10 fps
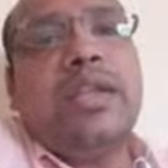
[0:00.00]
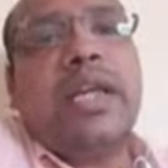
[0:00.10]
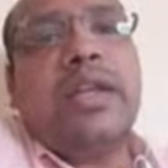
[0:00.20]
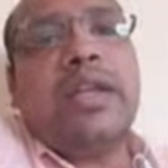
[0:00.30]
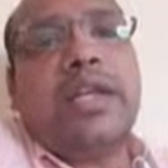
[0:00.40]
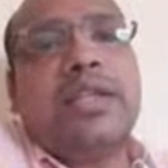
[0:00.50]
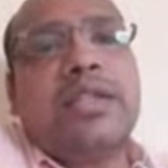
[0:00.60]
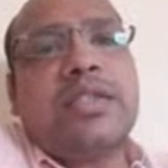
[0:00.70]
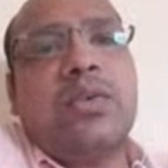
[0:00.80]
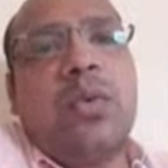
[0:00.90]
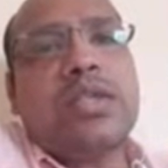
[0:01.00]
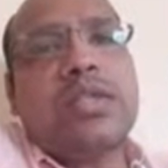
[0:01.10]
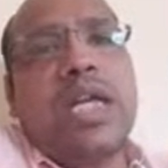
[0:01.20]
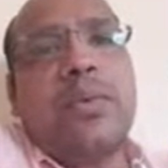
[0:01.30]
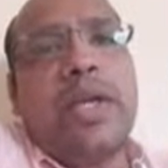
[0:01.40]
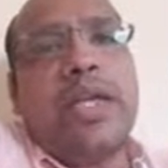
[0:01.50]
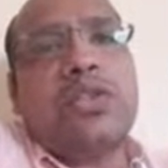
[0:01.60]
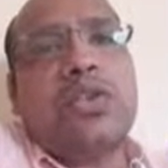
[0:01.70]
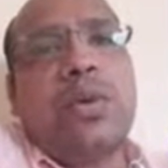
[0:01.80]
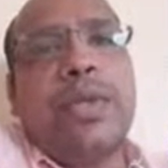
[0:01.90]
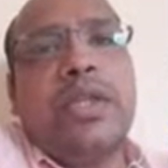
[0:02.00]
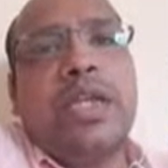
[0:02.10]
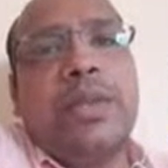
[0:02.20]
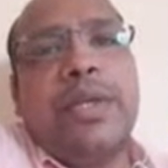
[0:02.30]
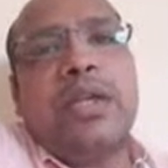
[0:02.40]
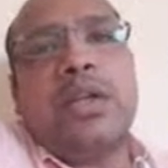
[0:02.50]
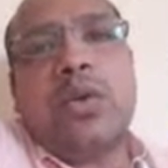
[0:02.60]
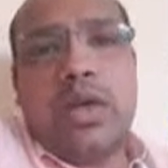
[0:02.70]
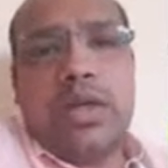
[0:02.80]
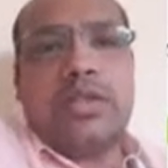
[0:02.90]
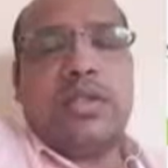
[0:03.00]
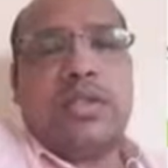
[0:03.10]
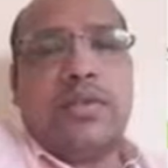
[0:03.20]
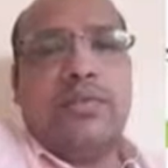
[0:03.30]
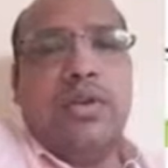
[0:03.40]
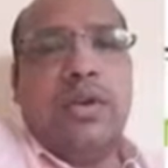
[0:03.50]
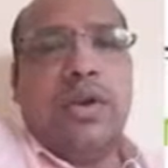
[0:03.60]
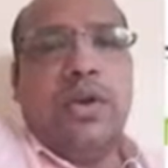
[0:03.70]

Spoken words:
Then let us see what is advantage of incremental coordinate system.